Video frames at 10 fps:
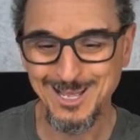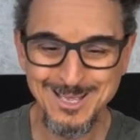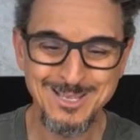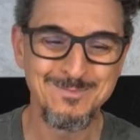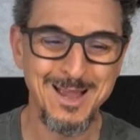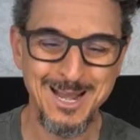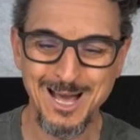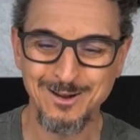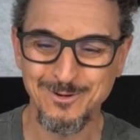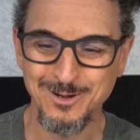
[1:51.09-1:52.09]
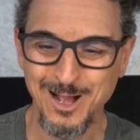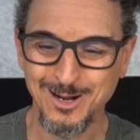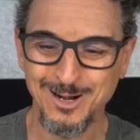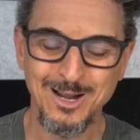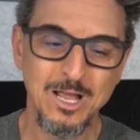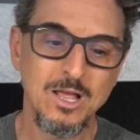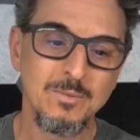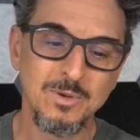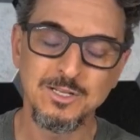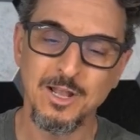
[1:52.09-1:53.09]
You may not if you're younger,
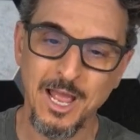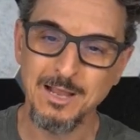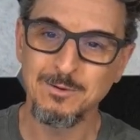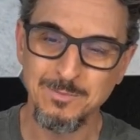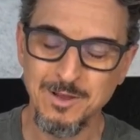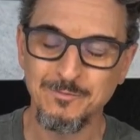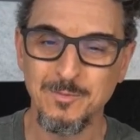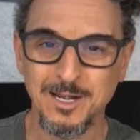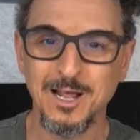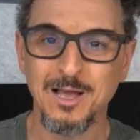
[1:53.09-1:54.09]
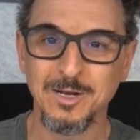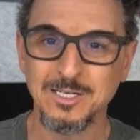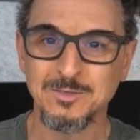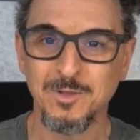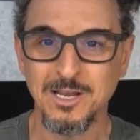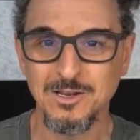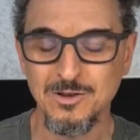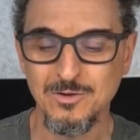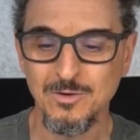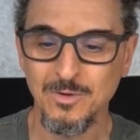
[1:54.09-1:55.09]
but hang with me for a minute. I'm going to explain to
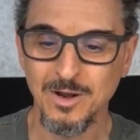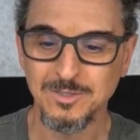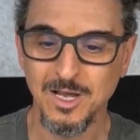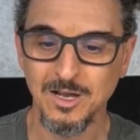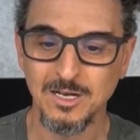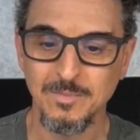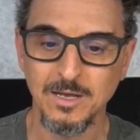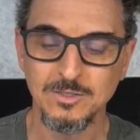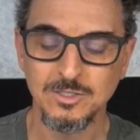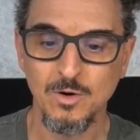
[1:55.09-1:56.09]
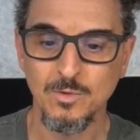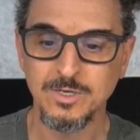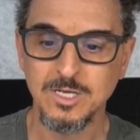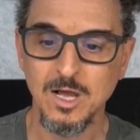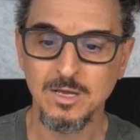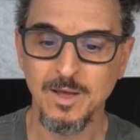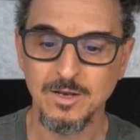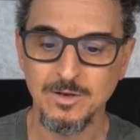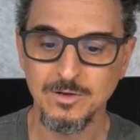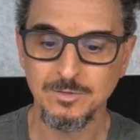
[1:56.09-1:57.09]
you what I'm talking about. So when we talk about
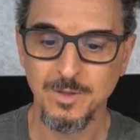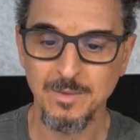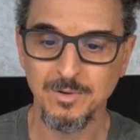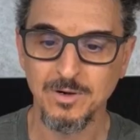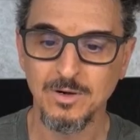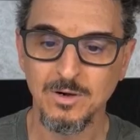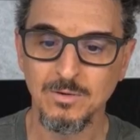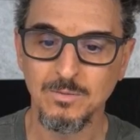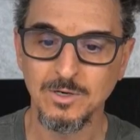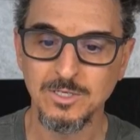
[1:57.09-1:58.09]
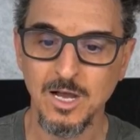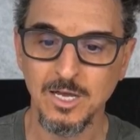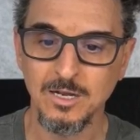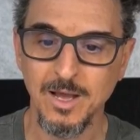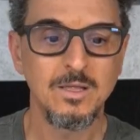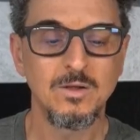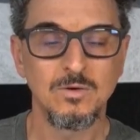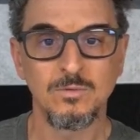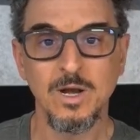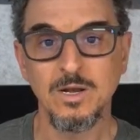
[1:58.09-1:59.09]
newspaper, we're talking about
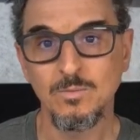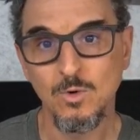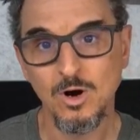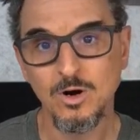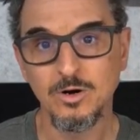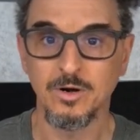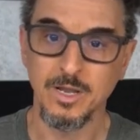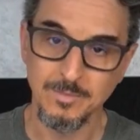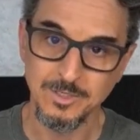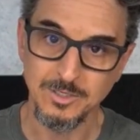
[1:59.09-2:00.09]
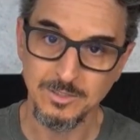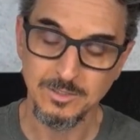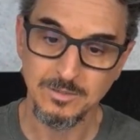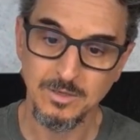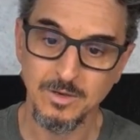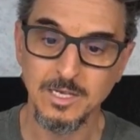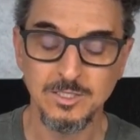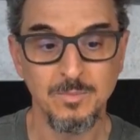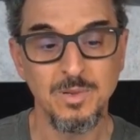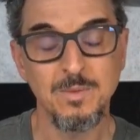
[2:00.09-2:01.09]
written word or images. Okay,
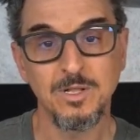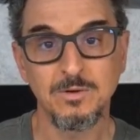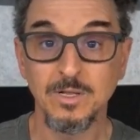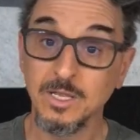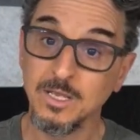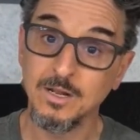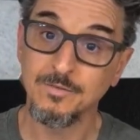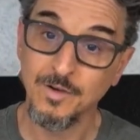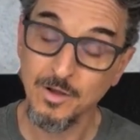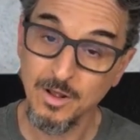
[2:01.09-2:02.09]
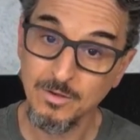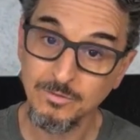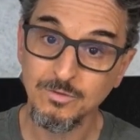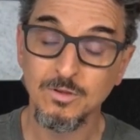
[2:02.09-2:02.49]
some people are really good at photos.